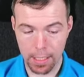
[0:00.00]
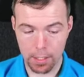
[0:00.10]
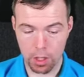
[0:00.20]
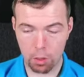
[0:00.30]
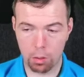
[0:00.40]

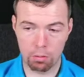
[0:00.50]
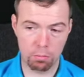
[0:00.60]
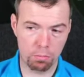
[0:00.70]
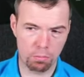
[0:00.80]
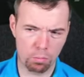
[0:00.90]
So
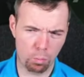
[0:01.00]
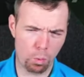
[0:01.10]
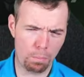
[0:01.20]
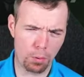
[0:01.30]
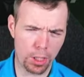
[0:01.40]

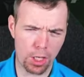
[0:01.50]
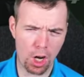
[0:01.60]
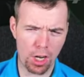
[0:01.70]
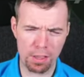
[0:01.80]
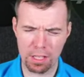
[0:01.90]

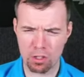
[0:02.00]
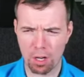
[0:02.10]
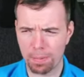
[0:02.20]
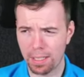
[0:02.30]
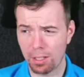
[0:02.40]
1.9, they're
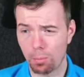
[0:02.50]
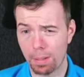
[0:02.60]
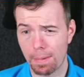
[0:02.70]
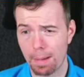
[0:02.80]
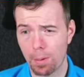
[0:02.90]
dropping a little
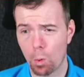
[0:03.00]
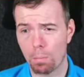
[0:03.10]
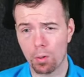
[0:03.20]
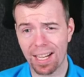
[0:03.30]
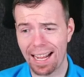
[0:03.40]
bit, maybe
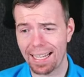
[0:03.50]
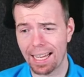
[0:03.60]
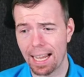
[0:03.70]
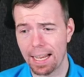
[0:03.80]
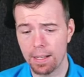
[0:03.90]

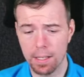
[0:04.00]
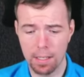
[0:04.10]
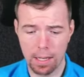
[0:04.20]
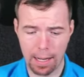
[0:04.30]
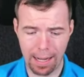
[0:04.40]
1.8k.
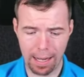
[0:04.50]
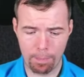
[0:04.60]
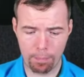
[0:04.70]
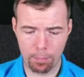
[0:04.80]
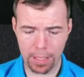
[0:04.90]

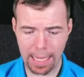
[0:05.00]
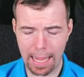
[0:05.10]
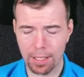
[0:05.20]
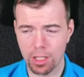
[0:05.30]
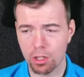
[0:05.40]
But
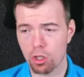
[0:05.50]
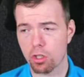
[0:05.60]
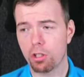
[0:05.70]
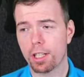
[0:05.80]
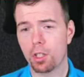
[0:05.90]
yeah, you're
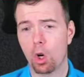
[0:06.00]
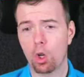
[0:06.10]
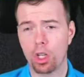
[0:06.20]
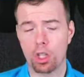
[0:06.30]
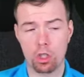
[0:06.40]
just looking
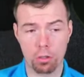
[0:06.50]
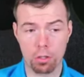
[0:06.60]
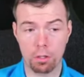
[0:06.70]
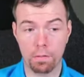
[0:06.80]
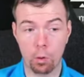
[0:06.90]
under just
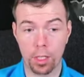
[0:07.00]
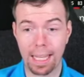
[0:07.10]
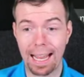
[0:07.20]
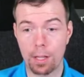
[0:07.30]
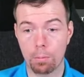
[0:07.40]
under
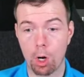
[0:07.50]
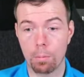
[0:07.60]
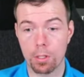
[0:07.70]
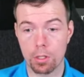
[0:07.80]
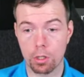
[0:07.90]
40k at the
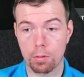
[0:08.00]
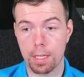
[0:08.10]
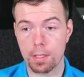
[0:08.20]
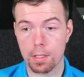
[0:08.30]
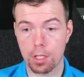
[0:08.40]
moment to do this.